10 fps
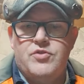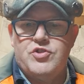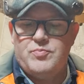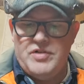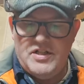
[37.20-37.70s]

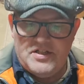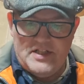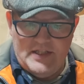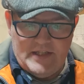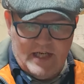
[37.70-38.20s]
Spring
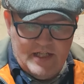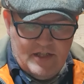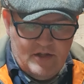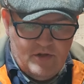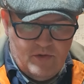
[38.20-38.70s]
steel that I
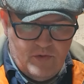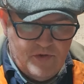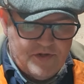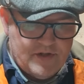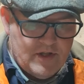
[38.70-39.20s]

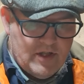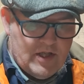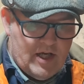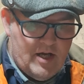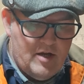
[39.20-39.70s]
use
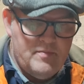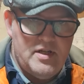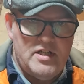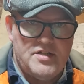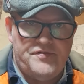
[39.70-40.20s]

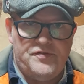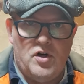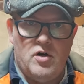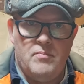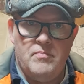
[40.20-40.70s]
is
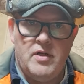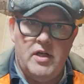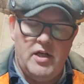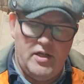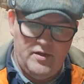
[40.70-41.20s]
from
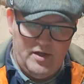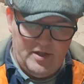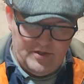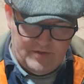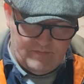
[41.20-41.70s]

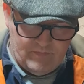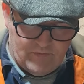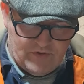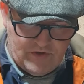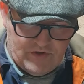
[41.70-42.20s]
a
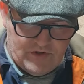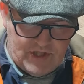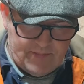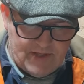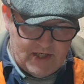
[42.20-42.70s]

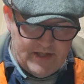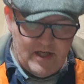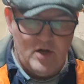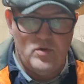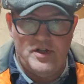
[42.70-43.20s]
chap that I
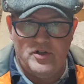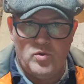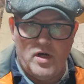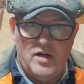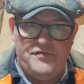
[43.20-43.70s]
know, and
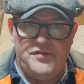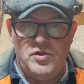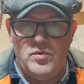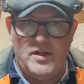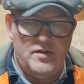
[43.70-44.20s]
quite a
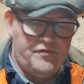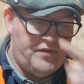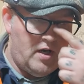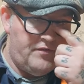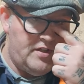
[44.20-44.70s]
few in the
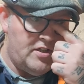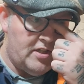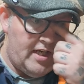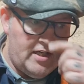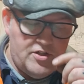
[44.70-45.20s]

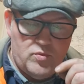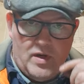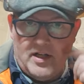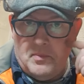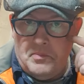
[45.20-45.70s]
5-inch gauge
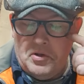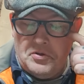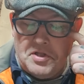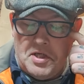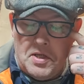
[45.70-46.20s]
wagon
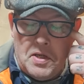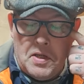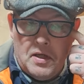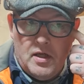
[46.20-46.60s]
building